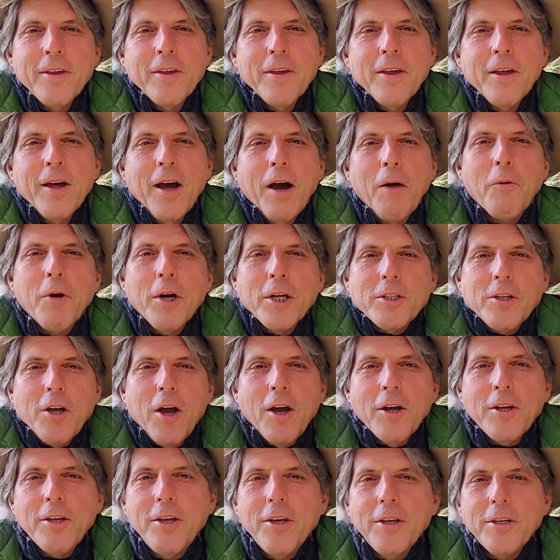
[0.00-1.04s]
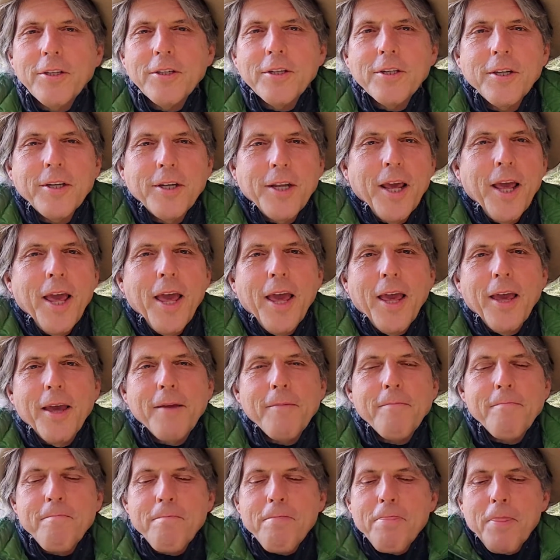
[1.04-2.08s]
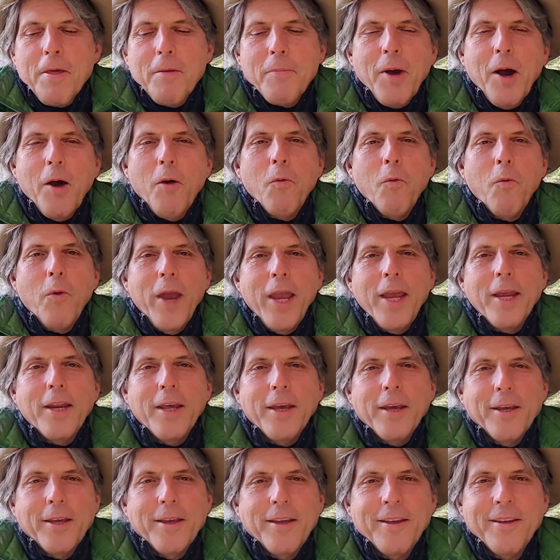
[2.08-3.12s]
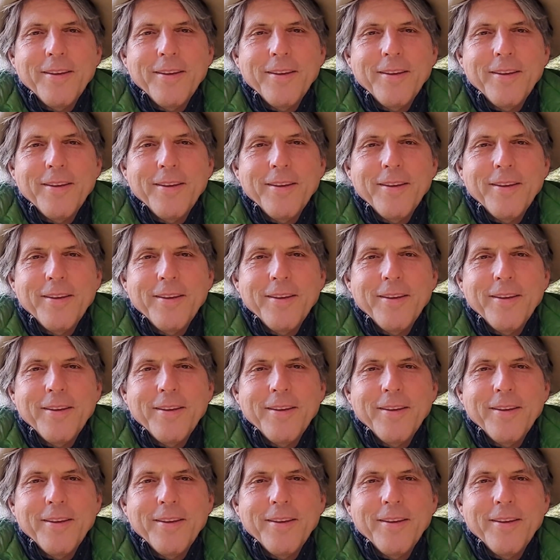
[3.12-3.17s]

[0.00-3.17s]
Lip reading: I want to talk to you today about waiting.